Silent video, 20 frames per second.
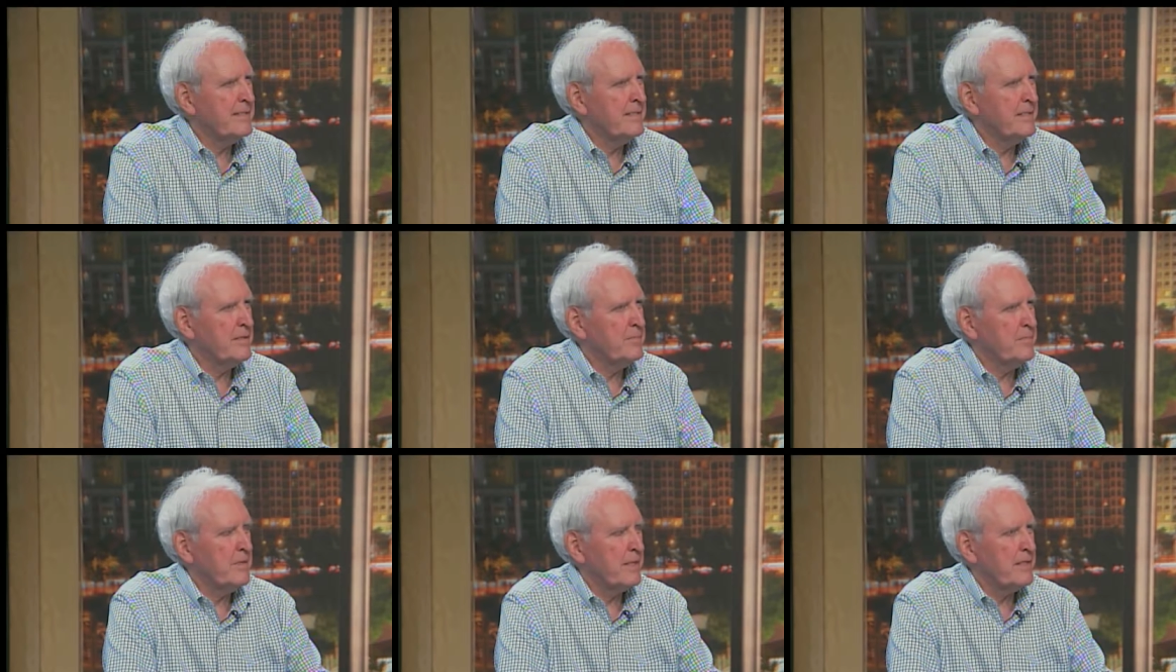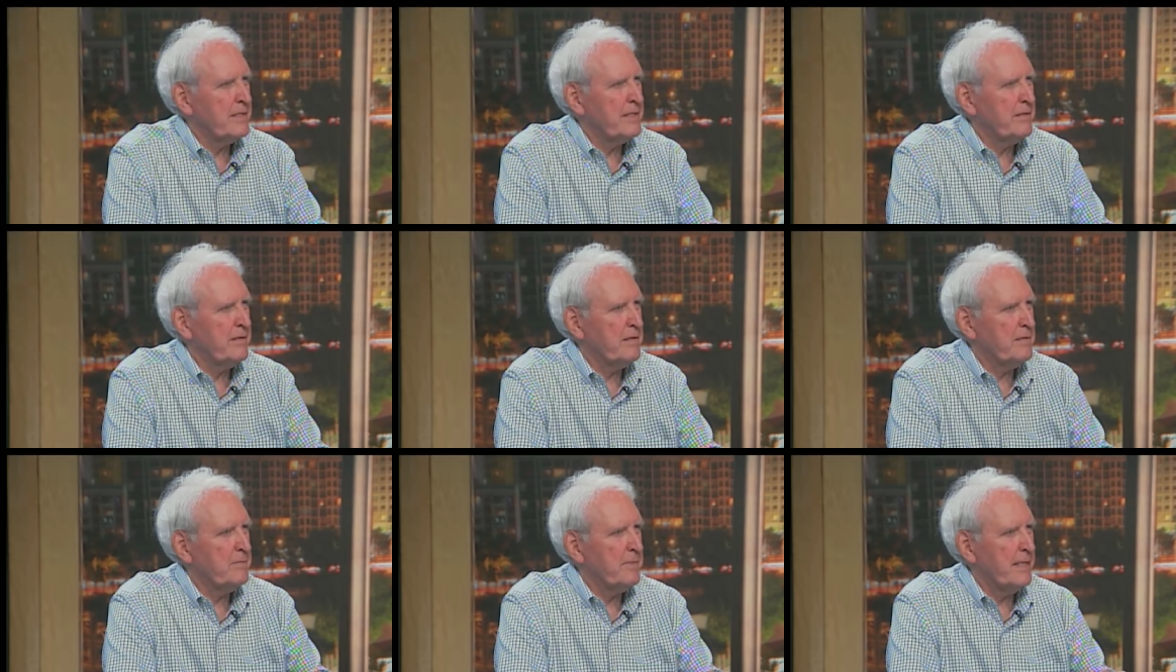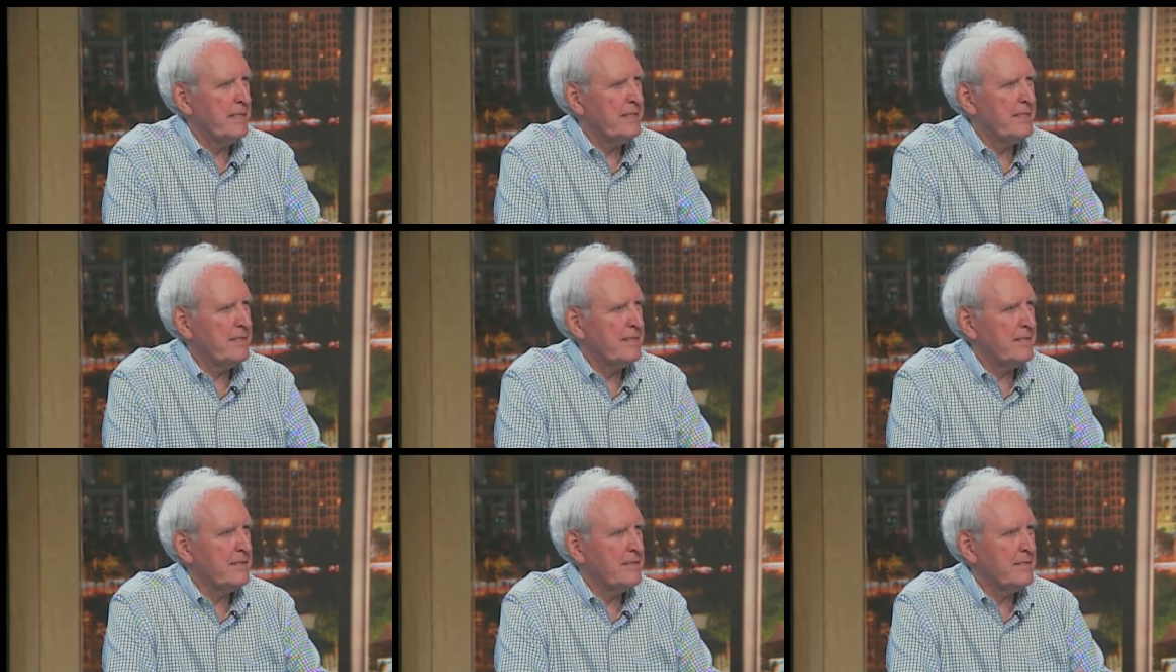near military
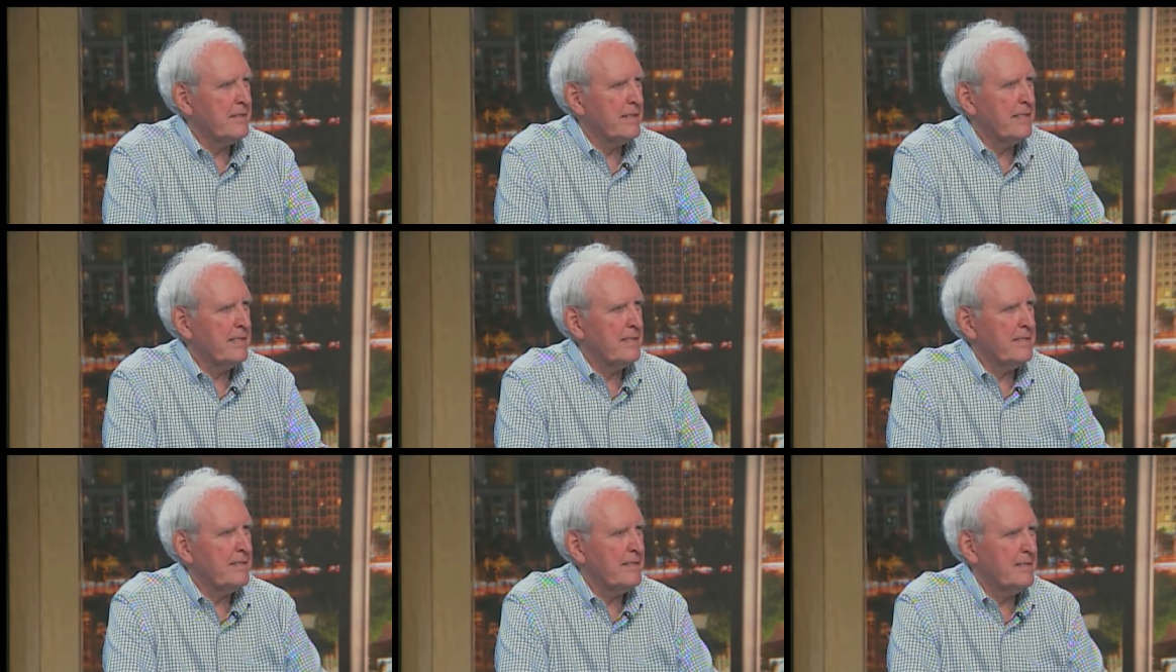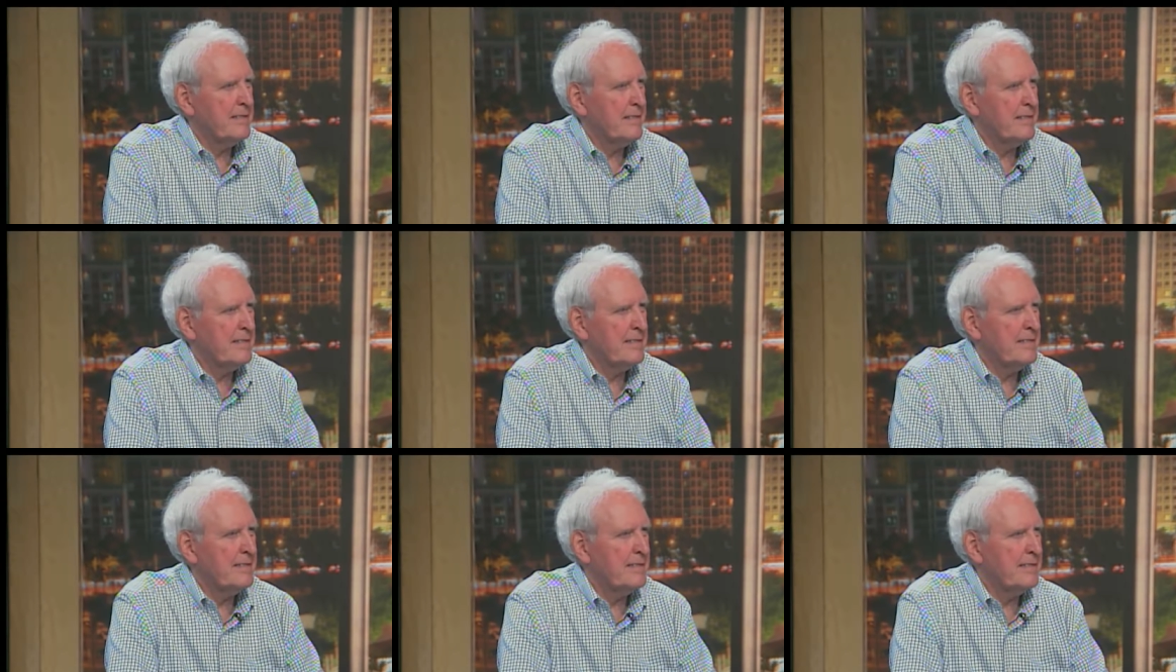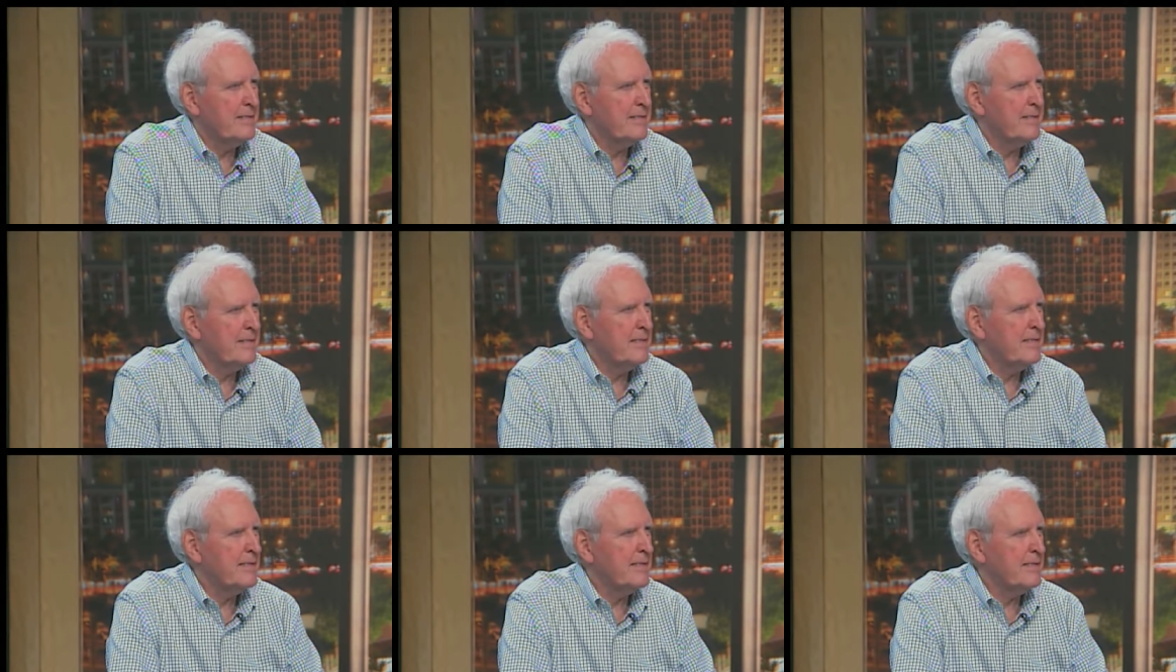bases uh, that
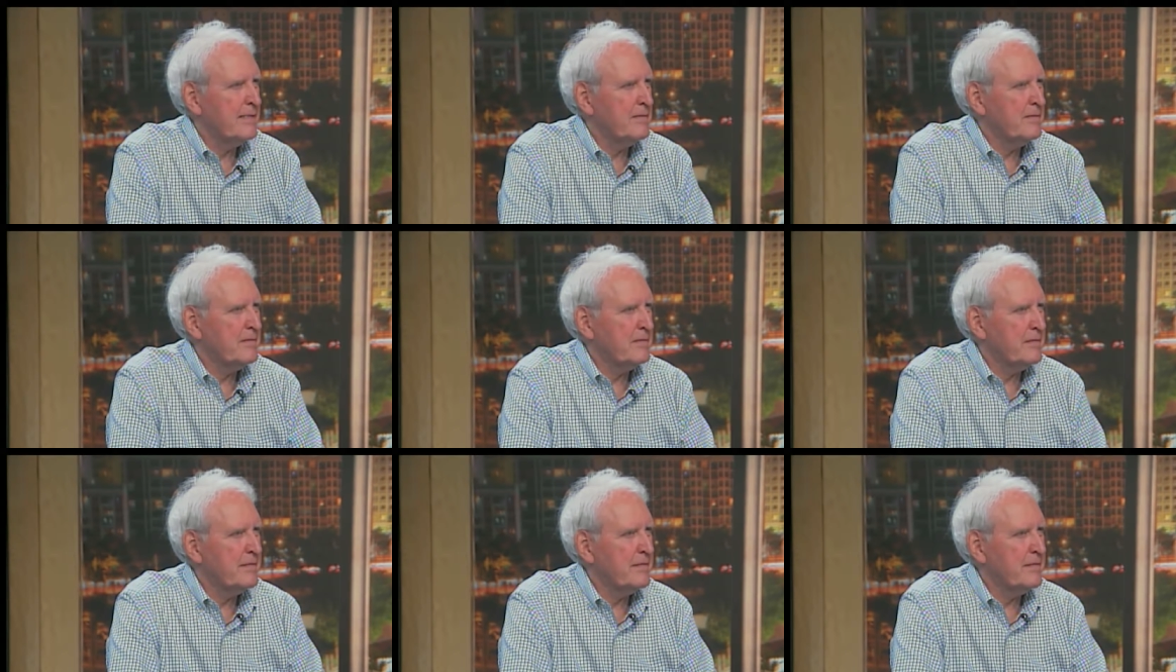did the uh,